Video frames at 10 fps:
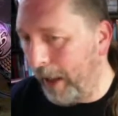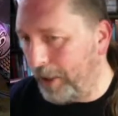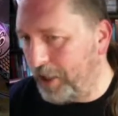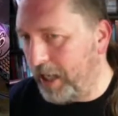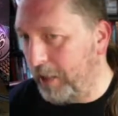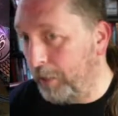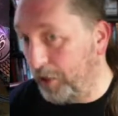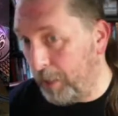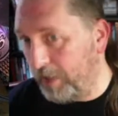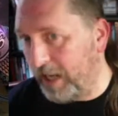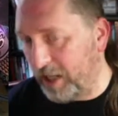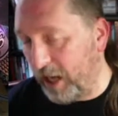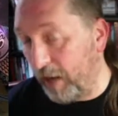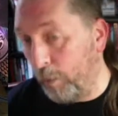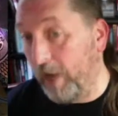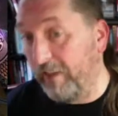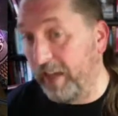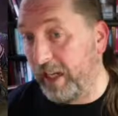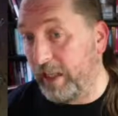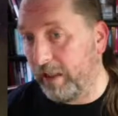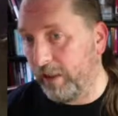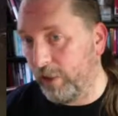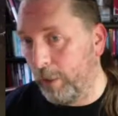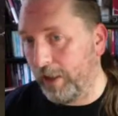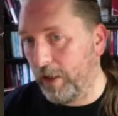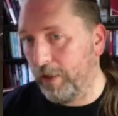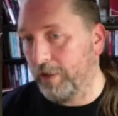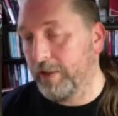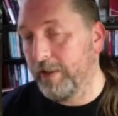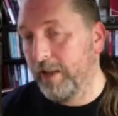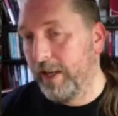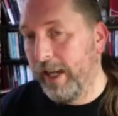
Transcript: And she was actually at one of these Comic Cons